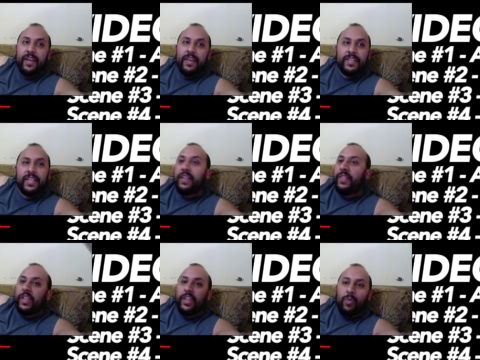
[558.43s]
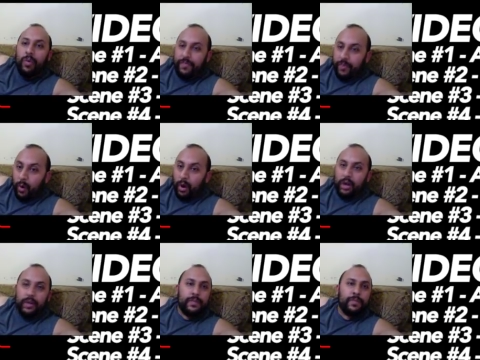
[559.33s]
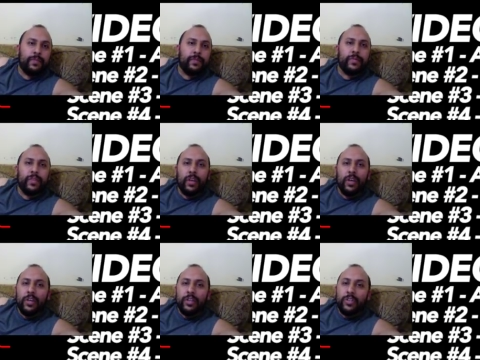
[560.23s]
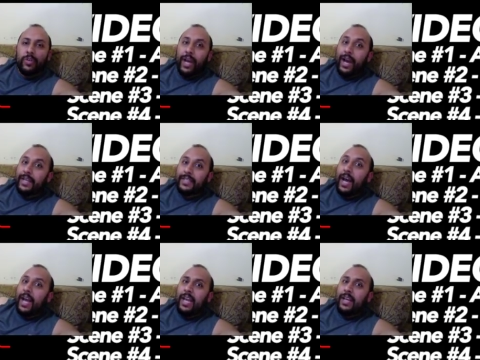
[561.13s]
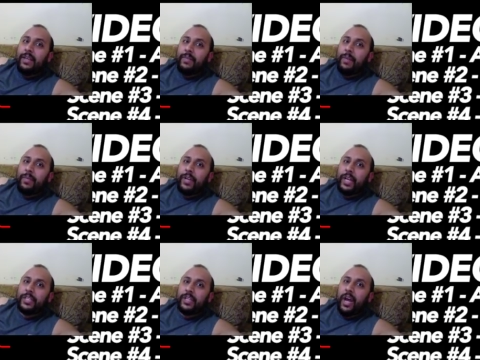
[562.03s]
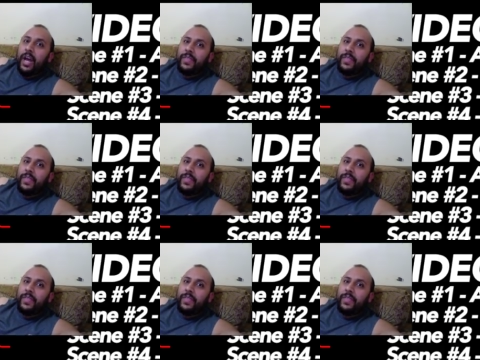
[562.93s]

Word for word: and then there were four. So, guys, I in my prediction, I